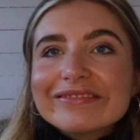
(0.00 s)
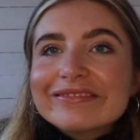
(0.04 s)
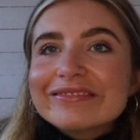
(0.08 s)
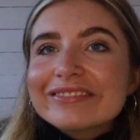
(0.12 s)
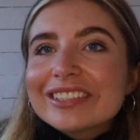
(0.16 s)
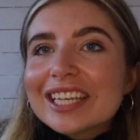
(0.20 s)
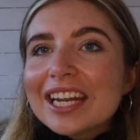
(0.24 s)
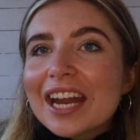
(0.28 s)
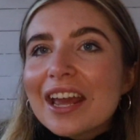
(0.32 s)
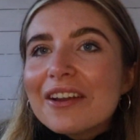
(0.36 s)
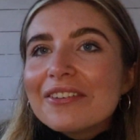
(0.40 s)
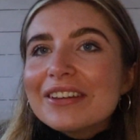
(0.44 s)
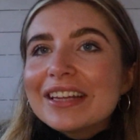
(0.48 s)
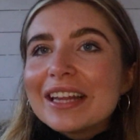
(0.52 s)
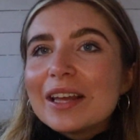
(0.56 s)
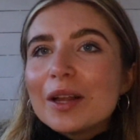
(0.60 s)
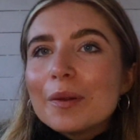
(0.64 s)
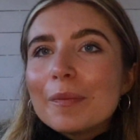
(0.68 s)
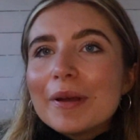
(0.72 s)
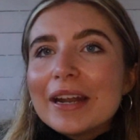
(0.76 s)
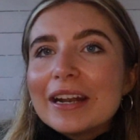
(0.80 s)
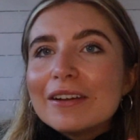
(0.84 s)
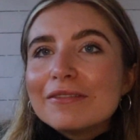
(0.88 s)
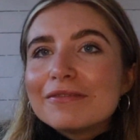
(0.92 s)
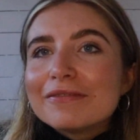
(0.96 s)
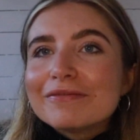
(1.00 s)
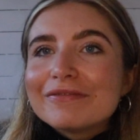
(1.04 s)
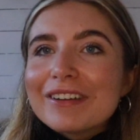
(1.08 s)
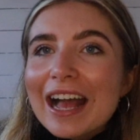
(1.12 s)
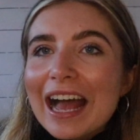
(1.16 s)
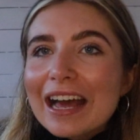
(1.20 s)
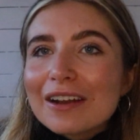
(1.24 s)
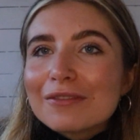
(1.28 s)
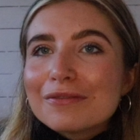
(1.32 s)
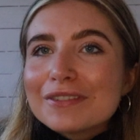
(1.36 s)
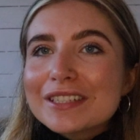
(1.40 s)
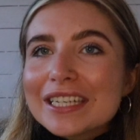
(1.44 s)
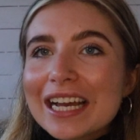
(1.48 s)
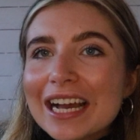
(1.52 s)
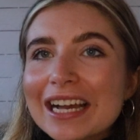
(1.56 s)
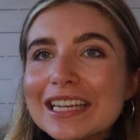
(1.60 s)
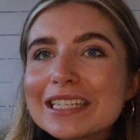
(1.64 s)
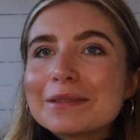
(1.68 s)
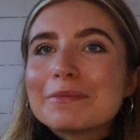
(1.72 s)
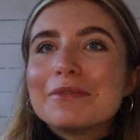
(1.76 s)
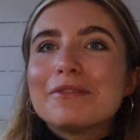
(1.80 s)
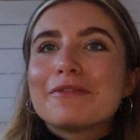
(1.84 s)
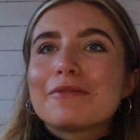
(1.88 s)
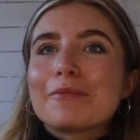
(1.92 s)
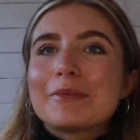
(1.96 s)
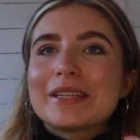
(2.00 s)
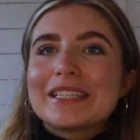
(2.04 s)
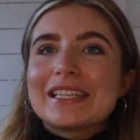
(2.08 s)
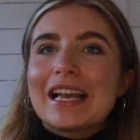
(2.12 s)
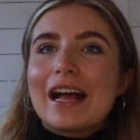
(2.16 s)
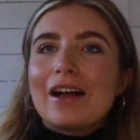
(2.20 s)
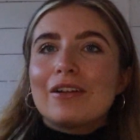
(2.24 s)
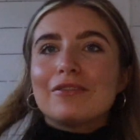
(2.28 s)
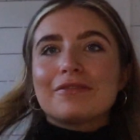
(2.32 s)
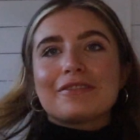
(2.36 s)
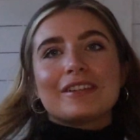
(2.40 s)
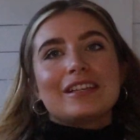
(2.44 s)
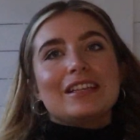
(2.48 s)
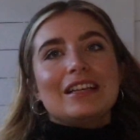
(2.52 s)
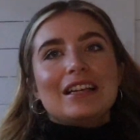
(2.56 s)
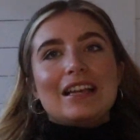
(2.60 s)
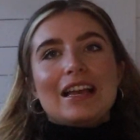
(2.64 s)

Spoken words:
you know, a little bit of advertisement for myself.